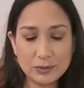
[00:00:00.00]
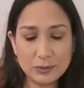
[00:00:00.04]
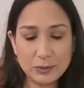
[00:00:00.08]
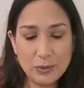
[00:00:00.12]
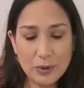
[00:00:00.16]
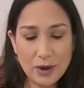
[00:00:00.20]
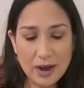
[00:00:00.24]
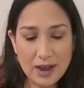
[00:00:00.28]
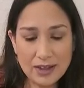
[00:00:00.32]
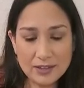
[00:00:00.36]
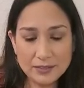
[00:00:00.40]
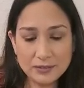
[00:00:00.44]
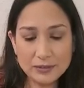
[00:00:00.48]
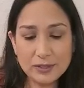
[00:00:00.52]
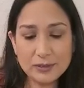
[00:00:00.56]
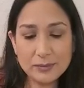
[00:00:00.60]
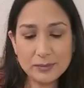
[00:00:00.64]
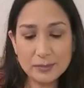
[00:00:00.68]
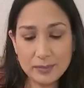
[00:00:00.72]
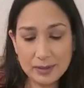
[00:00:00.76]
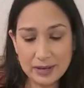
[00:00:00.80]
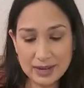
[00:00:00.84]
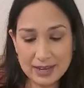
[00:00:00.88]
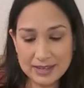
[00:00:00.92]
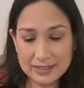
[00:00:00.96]

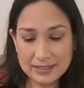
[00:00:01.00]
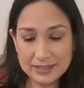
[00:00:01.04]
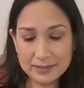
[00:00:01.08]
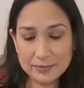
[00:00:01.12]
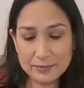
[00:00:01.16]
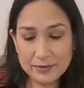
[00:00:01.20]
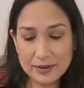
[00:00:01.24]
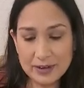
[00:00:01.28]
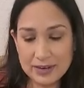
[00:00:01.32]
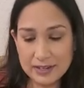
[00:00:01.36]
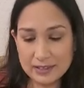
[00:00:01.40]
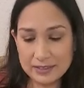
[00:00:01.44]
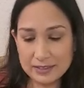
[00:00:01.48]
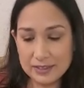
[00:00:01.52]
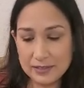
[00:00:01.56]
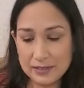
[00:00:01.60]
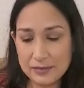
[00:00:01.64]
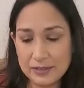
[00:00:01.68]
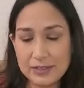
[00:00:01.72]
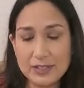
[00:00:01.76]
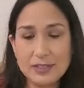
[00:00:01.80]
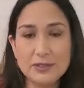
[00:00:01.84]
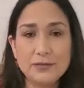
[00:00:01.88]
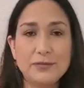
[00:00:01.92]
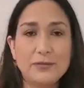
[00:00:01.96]
200 plus fun
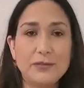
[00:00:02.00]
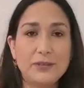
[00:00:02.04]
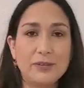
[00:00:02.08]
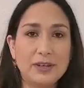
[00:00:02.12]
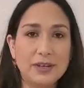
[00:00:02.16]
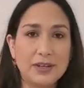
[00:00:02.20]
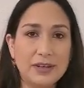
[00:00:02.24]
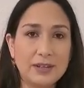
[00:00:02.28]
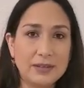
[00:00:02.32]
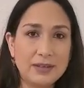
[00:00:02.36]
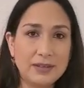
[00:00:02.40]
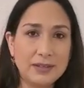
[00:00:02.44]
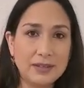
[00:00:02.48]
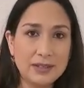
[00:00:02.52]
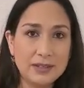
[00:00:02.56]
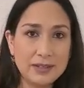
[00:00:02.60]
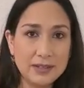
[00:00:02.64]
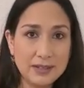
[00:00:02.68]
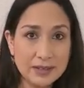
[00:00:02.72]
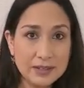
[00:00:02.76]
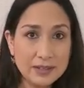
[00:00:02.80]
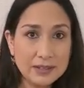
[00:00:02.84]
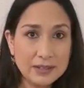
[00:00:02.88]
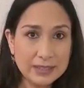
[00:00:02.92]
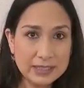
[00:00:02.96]
activities for early
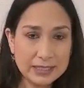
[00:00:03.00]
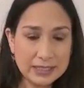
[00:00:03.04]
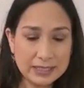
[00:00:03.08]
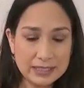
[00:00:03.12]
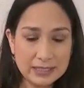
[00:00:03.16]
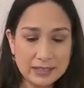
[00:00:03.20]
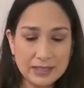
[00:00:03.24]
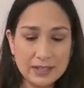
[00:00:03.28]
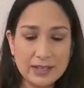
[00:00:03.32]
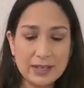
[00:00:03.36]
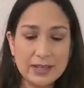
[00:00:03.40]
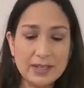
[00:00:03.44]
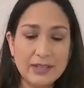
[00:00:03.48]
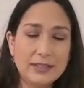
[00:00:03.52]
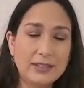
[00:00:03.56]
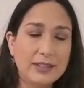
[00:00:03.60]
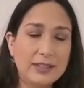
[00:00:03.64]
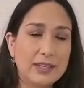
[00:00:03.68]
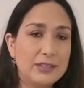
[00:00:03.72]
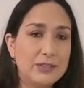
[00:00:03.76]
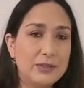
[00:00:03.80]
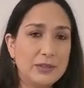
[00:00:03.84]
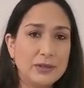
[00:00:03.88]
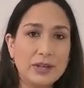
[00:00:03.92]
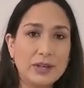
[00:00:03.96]
learning
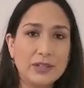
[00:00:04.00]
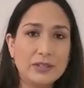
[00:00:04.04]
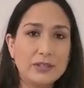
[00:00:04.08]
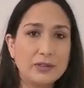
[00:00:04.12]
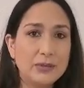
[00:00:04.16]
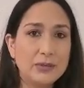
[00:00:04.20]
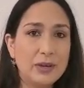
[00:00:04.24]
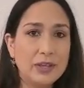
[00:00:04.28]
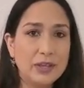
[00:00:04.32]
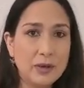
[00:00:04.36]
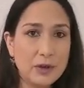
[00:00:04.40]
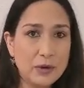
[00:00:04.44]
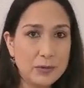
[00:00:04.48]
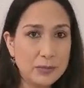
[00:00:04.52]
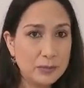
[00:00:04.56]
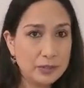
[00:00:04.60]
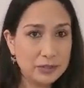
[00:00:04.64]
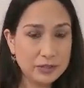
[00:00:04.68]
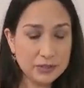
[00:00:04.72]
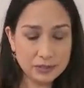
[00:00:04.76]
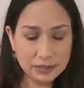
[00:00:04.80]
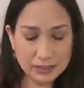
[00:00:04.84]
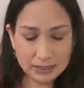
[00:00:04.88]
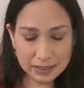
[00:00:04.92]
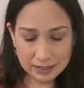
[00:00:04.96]
that you can do at home with
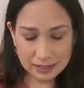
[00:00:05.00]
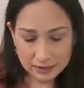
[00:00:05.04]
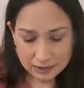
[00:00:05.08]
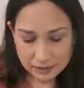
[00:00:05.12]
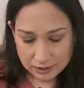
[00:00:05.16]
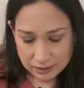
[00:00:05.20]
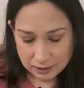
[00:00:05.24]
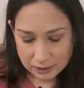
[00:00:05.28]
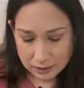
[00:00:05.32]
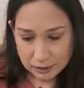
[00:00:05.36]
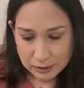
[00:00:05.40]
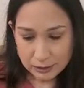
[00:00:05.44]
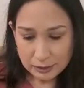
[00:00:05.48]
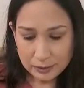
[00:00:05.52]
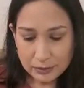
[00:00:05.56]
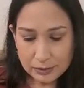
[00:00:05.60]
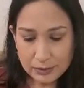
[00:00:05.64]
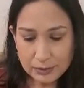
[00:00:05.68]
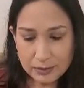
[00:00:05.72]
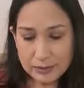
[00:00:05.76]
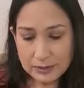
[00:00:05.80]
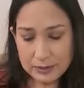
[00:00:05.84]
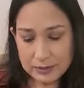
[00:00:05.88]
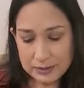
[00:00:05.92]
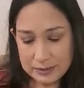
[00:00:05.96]
your kids too.
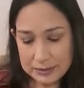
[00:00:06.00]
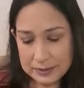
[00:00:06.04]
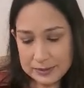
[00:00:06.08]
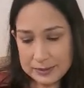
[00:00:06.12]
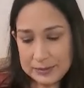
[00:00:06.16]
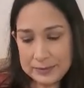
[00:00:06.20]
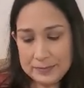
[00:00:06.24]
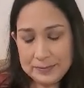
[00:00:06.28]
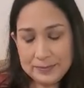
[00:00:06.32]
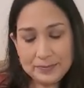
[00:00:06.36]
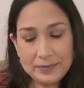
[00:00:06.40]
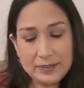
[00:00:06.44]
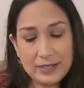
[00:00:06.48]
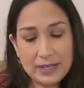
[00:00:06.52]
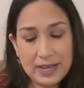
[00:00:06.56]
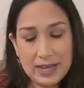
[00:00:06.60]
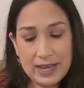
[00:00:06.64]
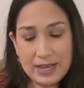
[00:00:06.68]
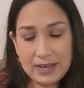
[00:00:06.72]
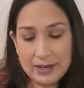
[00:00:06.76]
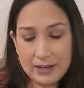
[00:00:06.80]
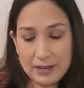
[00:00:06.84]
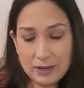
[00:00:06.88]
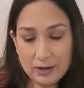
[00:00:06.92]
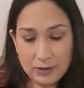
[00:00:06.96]

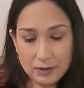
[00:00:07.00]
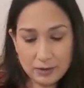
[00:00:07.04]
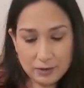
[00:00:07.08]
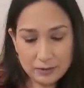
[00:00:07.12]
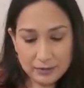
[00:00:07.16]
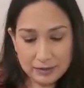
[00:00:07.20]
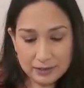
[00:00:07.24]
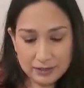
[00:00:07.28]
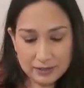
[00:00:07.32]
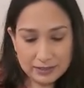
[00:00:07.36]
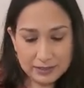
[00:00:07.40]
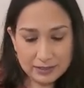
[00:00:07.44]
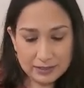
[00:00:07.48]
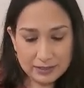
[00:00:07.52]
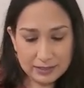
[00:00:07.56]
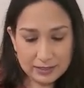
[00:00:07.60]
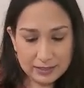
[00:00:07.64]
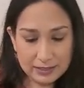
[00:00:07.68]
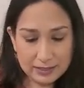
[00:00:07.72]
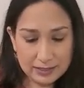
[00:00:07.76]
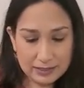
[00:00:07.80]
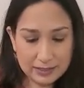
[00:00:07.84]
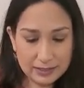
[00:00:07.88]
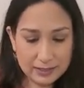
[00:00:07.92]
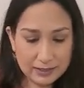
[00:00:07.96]
I love it.
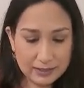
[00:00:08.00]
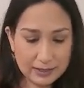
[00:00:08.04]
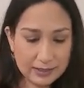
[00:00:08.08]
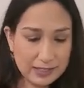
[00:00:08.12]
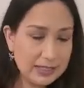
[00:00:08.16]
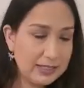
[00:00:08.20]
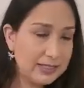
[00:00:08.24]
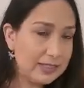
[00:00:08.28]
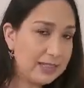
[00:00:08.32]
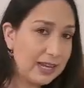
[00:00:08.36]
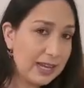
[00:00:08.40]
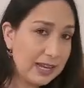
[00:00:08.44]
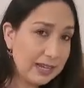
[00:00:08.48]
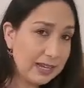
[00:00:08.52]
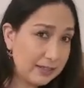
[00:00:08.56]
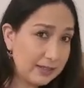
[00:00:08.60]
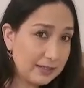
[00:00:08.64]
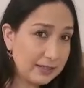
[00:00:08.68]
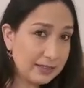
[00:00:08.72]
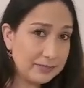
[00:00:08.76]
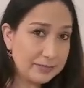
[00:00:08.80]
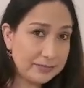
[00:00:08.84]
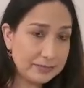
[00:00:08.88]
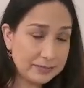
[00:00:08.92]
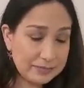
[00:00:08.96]
Uh, it's like
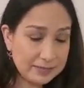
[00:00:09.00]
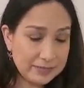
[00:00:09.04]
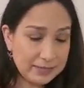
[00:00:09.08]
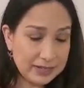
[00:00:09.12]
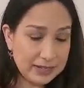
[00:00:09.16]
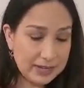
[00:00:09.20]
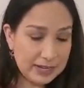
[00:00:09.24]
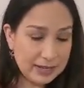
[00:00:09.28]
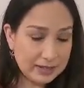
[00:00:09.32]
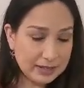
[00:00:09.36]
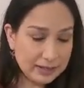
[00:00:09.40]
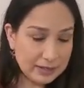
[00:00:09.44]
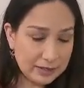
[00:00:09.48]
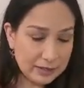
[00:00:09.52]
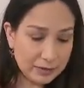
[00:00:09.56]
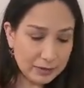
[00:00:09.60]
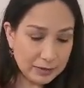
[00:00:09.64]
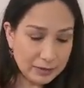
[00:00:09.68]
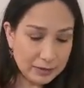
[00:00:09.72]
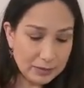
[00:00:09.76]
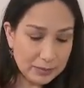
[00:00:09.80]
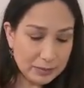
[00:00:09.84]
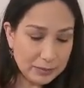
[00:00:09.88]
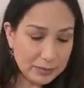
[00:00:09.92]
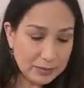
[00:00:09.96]
like the
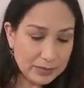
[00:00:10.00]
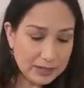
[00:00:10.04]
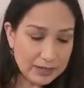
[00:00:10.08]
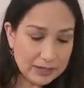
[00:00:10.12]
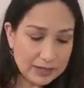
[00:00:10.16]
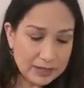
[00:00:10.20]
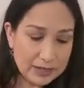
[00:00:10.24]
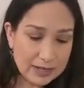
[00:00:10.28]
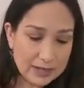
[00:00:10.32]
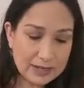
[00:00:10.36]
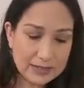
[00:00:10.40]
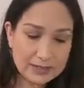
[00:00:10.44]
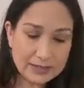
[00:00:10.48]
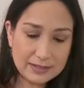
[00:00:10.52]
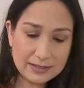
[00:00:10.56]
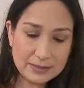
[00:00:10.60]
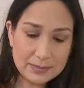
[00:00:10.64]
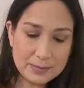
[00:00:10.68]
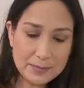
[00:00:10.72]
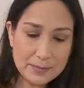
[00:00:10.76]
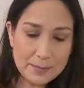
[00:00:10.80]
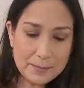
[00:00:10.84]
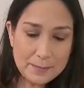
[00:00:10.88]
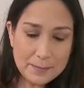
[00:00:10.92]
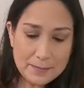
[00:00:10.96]
other one has
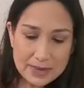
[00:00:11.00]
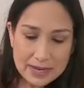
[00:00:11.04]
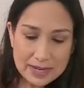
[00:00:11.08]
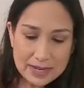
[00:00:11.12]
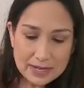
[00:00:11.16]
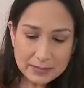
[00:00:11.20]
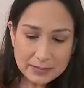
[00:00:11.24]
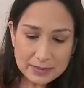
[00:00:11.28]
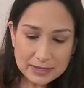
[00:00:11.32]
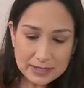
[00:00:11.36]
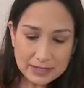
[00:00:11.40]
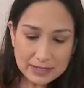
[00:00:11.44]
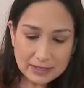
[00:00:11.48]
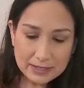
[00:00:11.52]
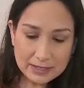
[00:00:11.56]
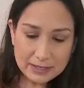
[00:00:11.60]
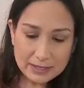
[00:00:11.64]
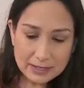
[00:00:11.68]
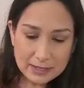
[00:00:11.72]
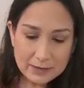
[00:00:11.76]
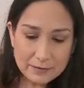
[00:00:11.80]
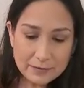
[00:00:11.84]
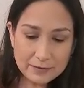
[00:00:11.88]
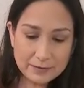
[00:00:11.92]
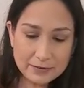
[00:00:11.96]
many many
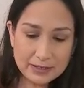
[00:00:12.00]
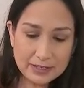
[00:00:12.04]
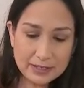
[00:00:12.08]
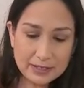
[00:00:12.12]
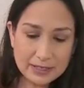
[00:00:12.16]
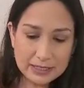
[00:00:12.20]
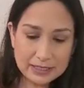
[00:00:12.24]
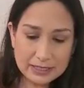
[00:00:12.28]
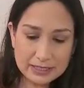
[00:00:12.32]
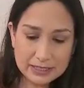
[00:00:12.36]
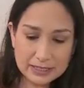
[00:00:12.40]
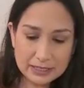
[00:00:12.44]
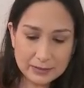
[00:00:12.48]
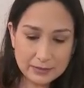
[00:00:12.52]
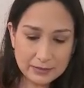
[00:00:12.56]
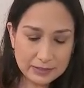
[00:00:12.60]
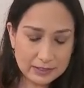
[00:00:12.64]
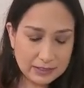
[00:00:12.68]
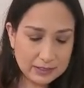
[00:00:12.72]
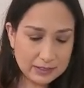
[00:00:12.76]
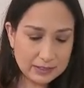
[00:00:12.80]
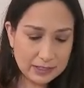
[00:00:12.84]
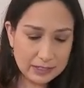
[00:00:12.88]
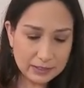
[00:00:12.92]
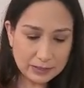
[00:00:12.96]
different
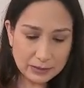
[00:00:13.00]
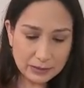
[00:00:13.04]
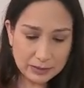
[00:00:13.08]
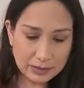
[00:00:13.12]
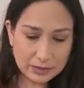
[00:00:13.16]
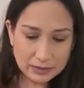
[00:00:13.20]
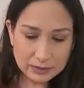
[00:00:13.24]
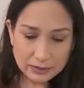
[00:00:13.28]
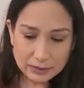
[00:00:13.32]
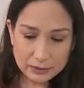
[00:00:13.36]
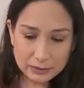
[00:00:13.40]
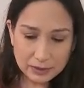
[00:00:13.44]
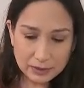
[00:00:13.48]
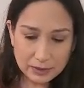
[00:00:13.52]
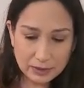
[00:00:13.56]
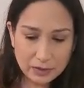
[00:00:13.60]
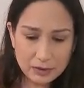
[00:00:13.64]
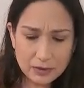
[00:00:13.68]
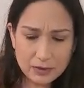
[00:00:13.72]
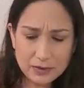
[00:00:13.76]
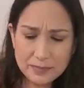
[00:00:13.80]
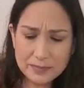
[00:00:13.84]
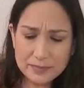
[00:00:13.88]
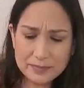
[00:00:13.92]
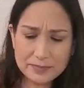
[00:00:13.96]
activities that you can do at
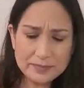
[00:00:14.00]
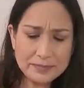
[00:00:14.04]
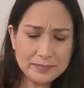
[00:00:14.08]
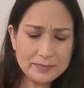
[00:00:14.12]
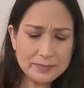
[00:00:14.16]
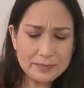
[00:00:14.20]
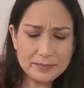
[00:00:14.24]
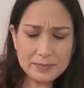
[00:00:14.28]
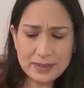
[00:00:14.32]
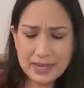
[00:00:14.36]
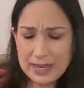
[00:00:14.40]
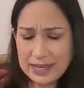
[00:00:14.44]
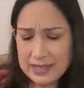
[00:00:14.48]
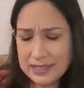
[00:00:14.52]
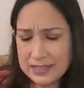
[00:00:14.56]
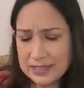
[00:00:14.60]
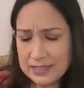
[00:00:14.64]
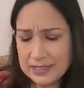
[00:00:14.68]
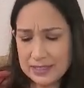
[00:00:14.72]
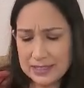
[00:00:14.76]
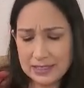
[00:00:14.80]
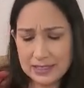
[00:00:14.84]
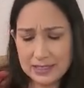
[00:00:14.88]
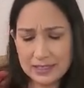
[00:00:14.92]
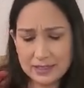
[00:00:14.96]
home,
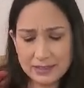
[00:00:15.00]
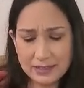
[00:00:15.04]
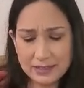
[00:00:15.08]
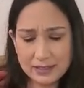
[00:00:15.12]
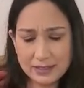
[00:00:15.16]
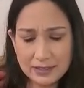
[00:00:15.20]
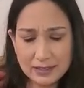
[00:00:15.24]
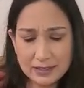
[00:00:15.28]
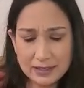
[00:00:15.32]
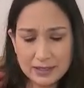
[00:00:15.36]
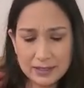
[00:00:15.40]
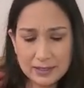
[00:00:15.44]
painting.